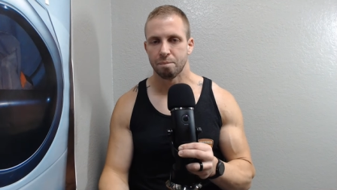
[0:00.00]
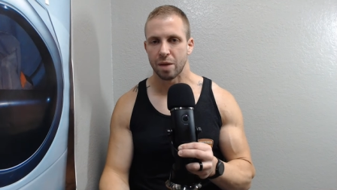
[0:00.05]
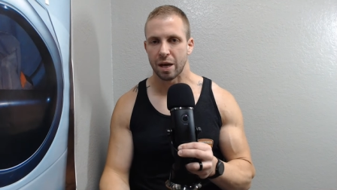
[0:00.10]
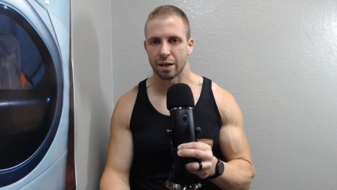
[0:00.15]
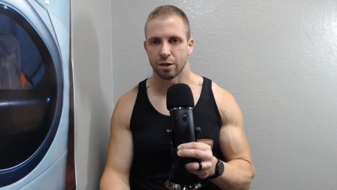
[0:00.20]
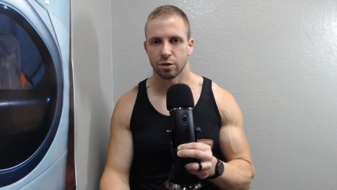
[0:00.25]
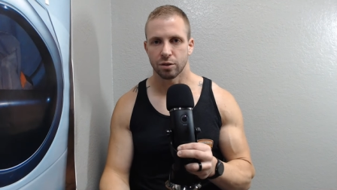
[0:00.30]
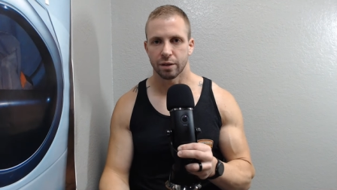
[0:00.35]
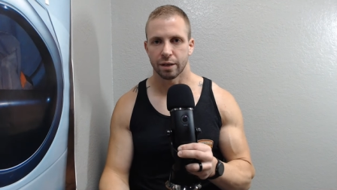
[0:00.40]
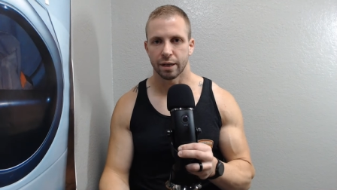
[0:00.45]
I
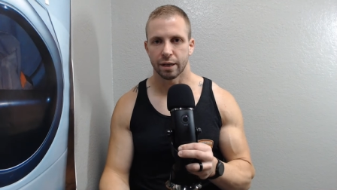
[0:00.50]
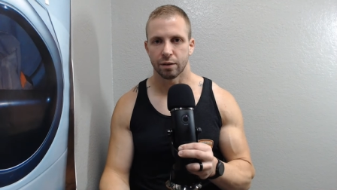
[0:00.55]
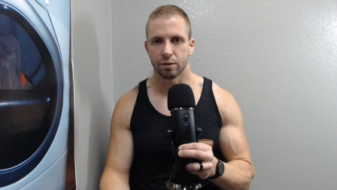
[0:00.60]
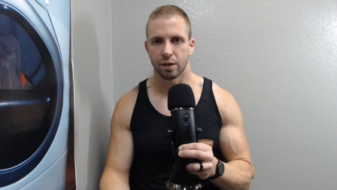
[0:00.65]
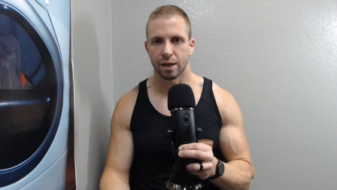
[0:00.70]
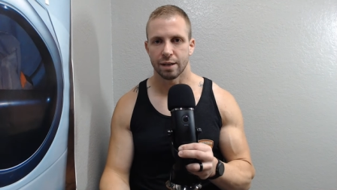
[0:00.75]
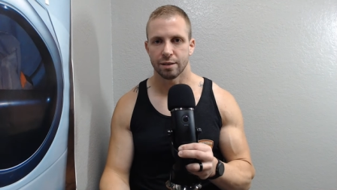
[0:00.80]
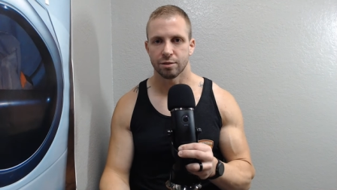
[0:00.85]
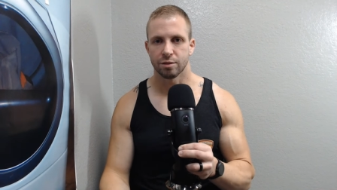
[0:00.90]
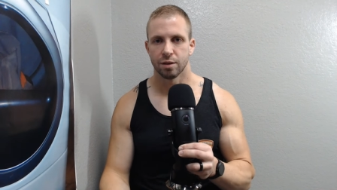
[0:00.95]
couldn't care
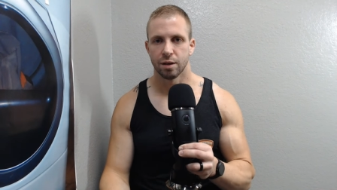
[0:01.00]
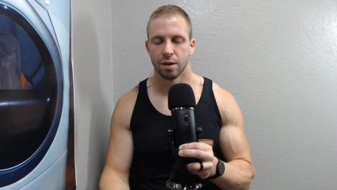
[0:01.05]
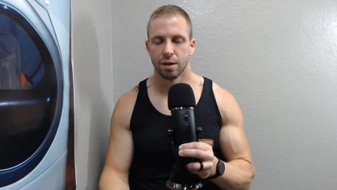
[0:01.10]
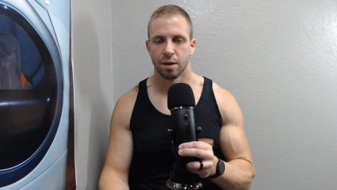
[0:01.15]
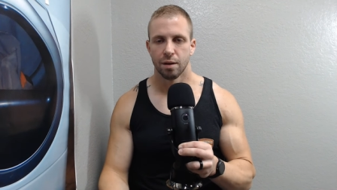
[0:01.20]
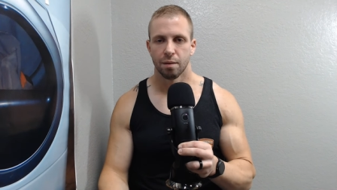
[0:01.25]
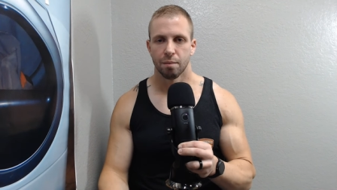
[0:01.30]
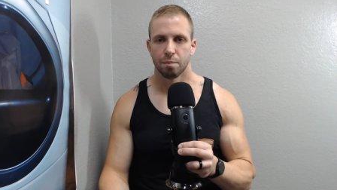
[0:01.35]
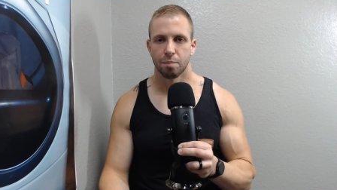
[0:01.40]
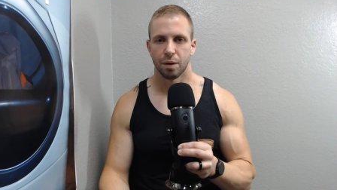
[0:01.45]
less.
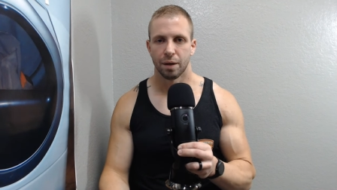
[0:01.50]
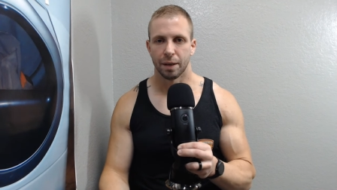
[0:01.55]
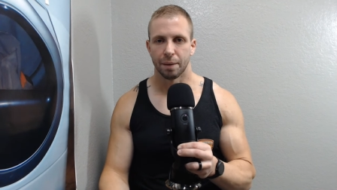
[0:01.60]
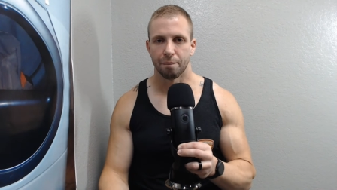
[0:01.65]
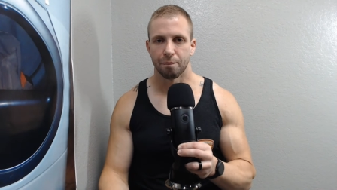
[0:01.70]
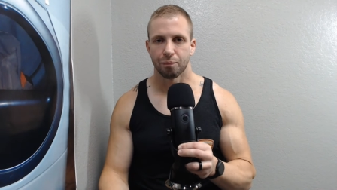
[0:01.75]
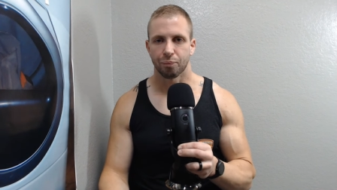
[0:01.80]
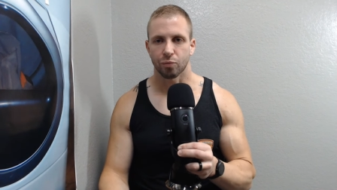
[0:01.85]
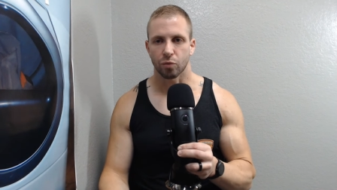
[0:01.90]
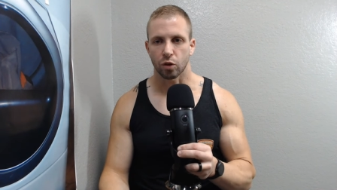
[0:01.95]
But